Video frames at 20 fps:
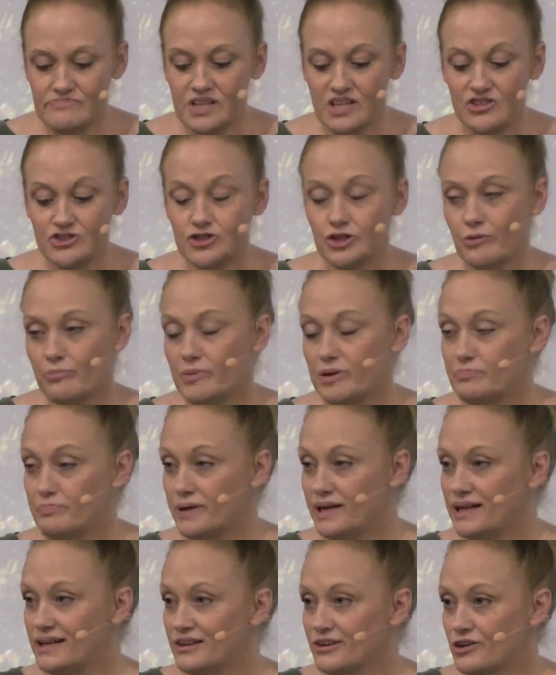He showed me
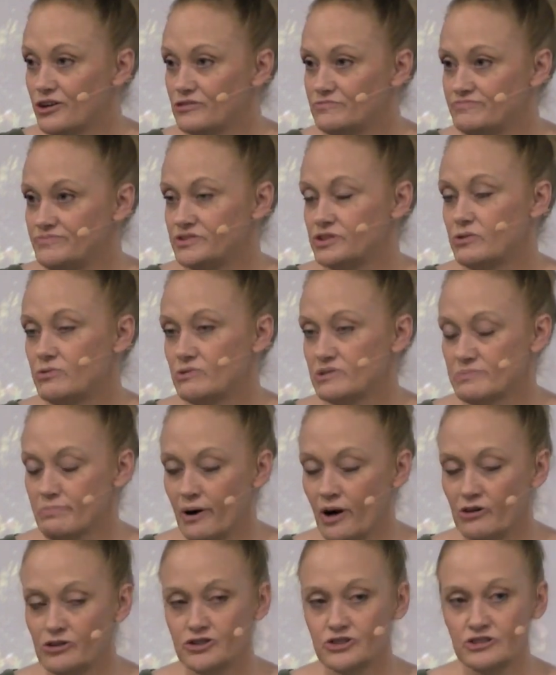Peter, who was
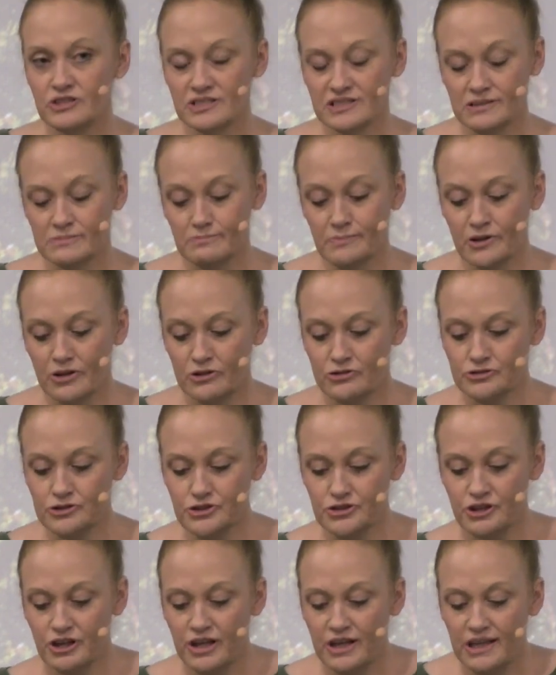partially
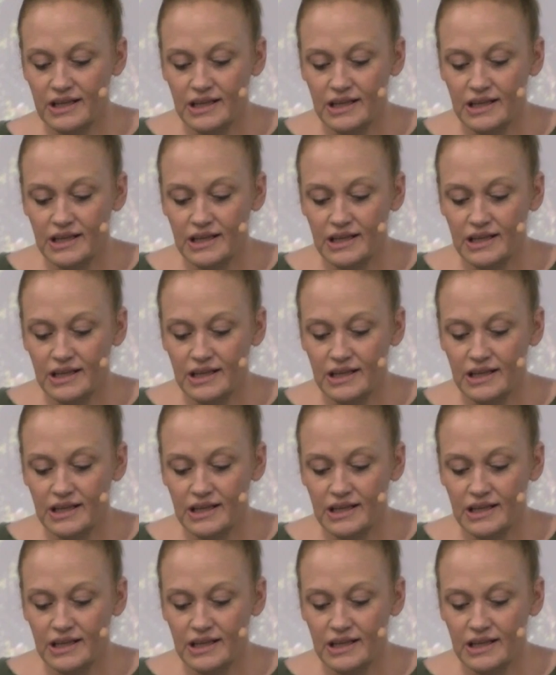submerged